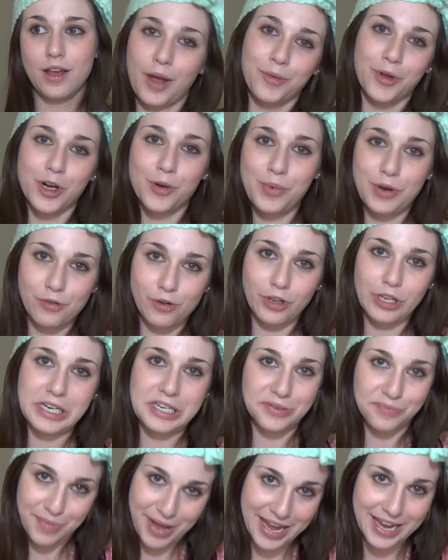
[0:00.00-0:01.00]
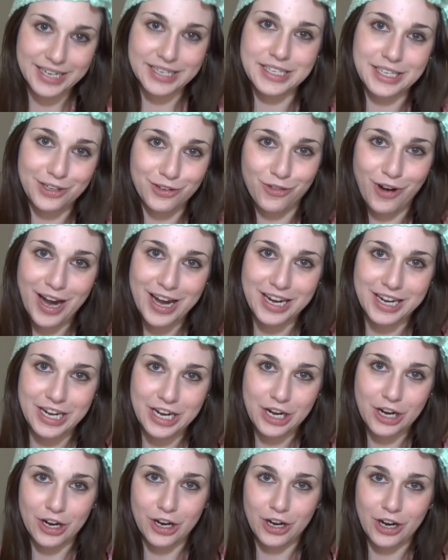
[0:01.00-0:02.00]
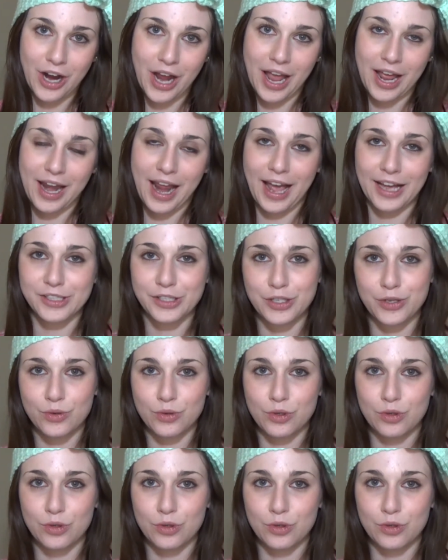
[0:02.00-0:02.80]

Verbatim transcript: I'm gonna be really demanding right here and ask you